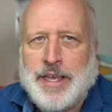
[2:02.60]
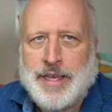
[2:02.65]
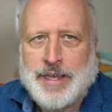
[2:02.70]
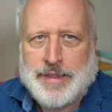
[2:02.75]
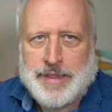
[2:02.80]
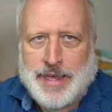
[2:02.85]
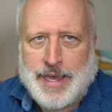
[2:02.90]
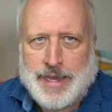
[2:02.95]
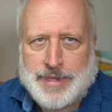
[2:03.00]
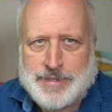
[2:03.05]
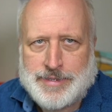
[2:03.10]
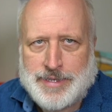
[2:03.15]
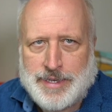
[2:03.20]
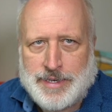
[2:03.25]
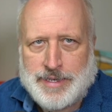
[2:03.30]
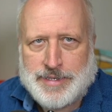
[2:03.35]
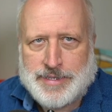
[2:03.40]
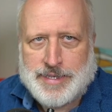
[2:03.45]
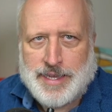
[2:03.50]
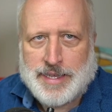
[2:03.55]
That's,
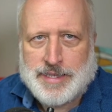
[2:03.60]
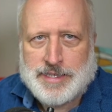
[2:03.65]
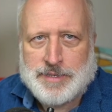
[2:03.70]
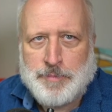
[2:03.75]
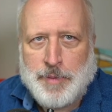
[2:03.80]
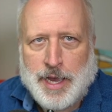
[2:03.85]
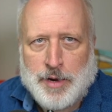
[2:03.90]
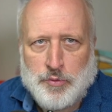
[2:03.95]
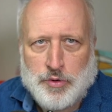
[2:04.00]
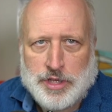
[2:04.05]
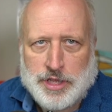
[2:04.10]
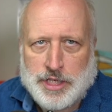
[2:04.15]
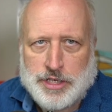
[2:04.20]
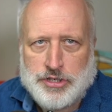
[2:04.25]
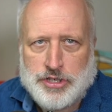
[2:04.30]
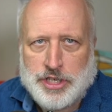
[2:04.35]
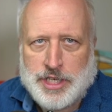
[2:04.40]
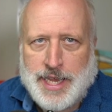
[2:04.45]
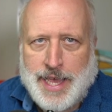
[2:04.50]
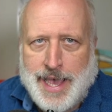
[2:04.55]
in a sense, my
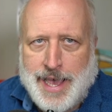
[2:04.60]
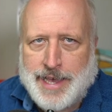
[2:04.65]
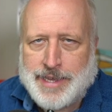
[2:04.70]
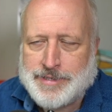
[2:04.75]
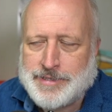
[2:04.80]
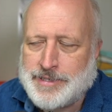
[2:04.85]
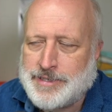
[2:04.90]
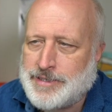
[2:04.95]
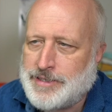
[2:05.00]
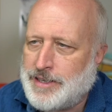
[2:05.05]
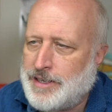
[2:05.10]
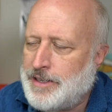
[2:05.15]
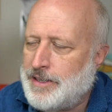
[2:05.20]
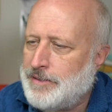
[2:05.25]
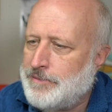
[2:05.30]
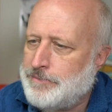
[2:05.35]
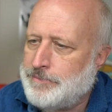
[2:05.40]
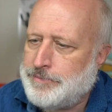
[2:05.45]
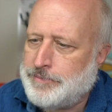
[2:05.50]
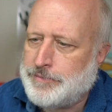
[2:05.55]
religion S.
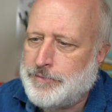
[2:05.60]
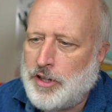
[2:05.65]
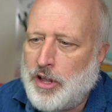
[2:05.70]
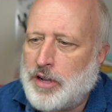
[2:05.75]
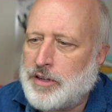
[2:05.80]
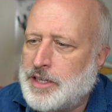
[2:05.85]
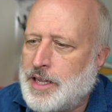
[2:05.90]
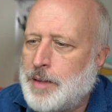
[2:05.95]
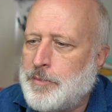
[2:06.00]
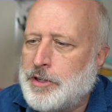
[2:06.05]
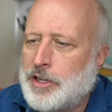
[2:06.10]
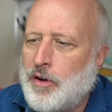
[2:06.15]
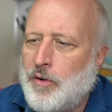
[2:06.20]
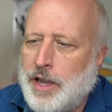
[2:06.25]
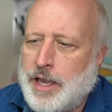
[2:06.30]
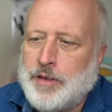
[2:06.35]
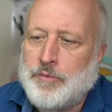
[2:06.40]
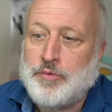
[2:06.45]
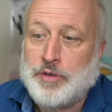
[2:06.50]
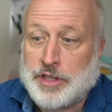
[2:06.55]
And a long time ago,
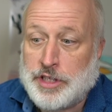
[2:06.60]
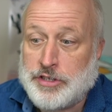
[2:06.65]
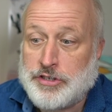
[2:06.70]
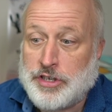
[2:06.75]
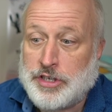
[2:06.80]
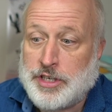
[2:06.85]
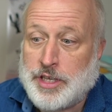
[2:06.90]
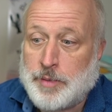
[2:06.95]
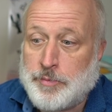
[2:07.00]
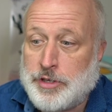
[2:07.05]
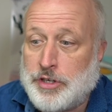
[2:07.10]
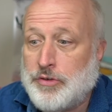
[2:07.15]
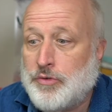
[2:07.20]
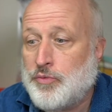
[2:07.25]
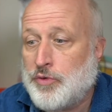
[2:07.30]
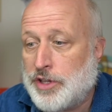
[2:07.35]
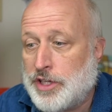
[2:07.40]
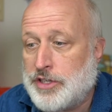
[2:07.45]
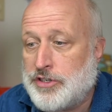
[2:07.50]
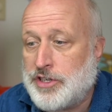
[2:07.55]
I had religion W,
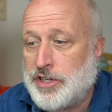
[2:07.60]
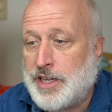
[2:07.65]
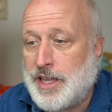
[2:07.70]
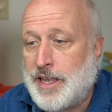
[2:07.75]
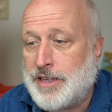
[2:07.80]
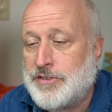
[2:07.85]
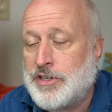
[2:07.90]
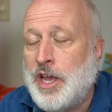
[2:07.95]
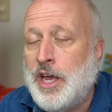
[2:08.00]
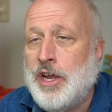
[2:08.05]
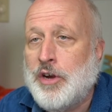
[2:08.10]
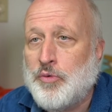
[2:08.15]
religion S.